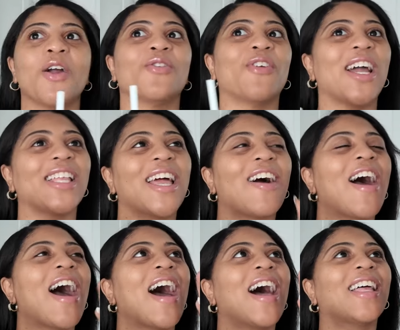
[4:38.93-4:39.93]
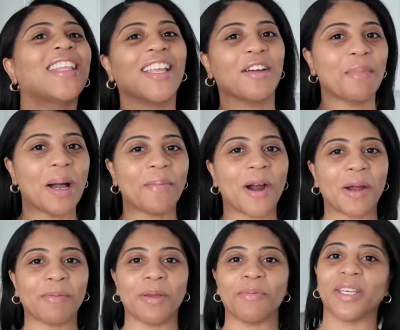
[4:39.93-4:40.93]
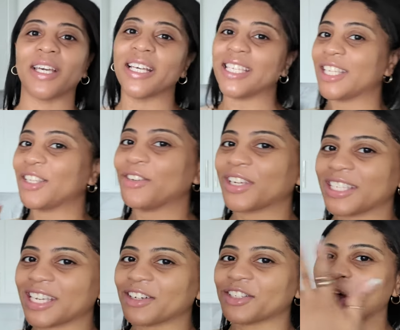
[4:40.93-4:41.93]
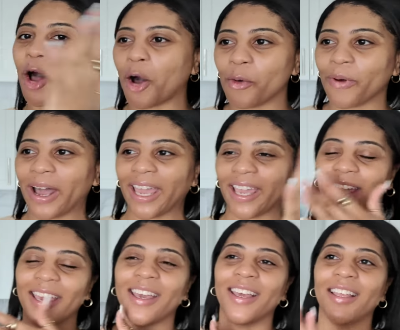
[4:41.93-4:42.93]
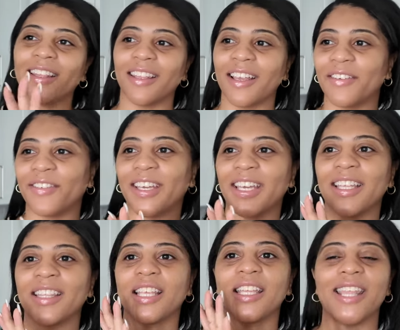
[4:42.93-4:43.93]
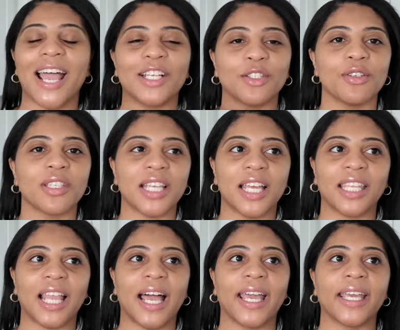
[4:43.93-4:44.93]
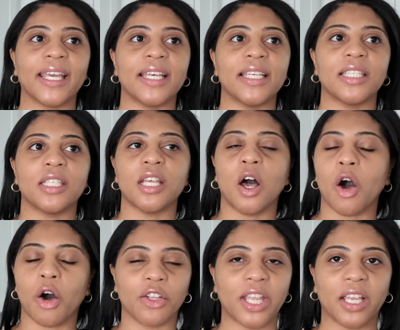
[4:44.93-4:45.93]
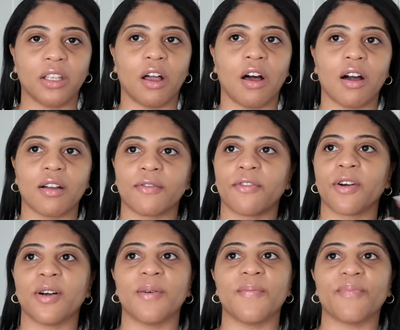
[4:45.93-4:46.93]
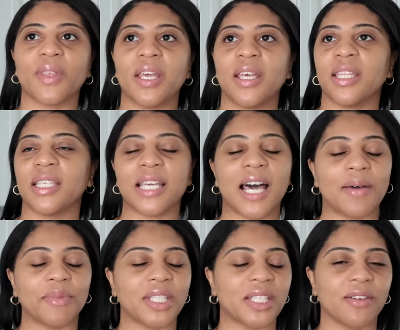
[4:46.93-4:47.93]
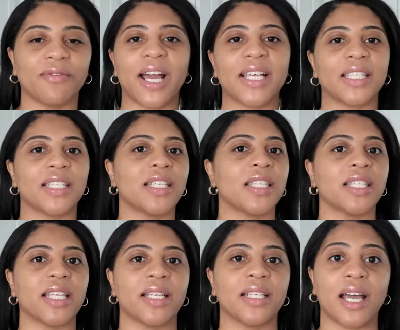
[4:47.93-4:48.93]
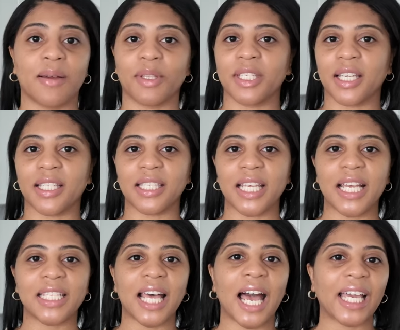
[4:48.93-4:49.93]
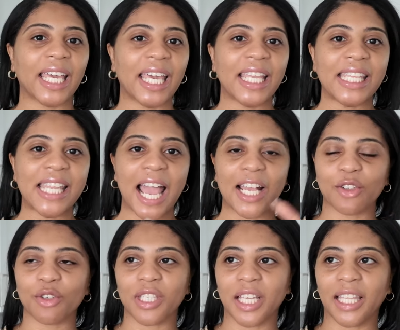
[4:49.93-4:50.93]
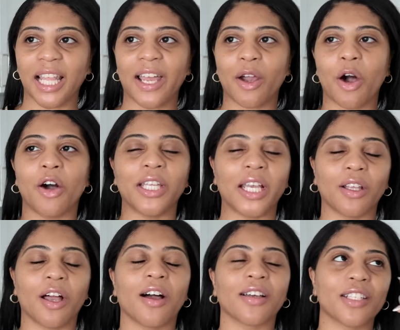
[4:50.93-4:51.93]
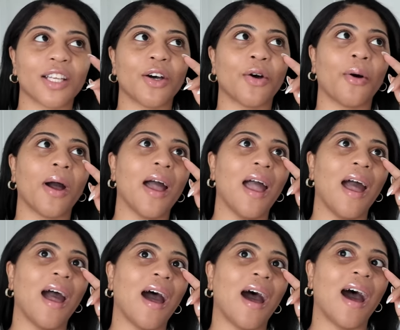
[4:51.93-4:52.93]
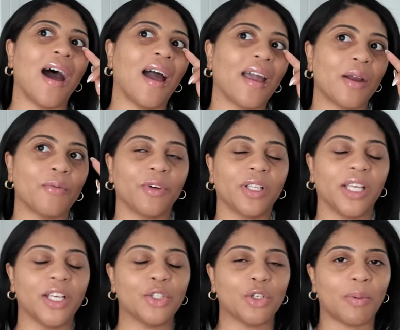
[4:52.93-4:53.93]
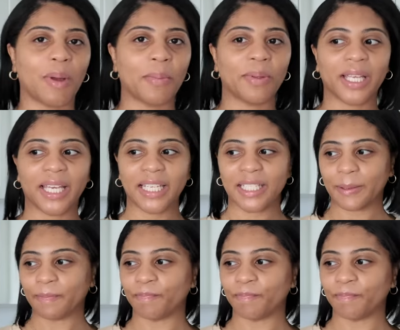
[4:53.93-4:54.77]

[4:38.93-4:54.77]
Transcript: Right now, I love my apartment because you can tell it's all white. Love it. The natural sunlight is all day long. From the time the sun rises to the time the sun sets, I get natural sunlight all day long. So I am really enjoying my place.